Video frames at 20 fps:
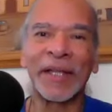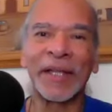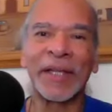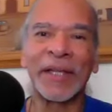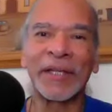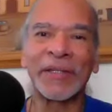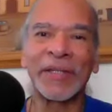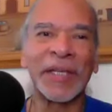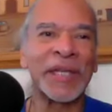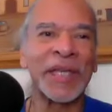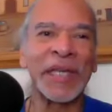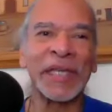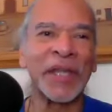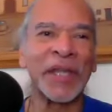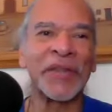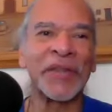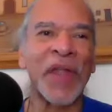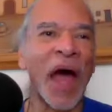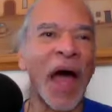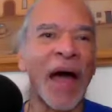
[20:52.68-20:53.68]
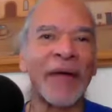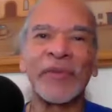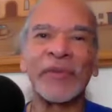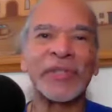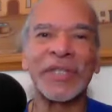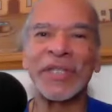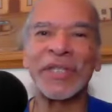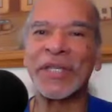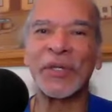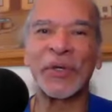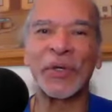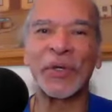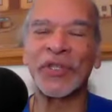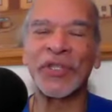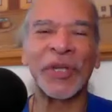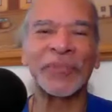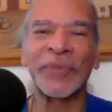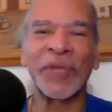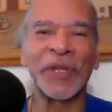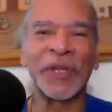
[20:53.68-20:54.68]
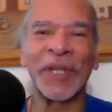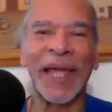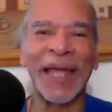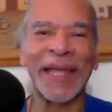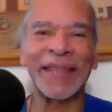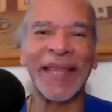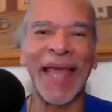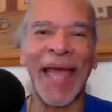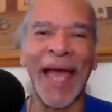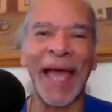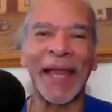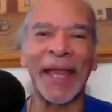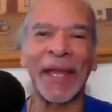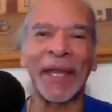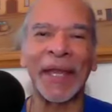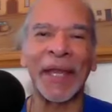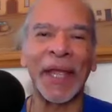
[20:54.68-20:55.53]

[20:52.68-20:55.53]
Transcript: like a tequila novelty or something like that.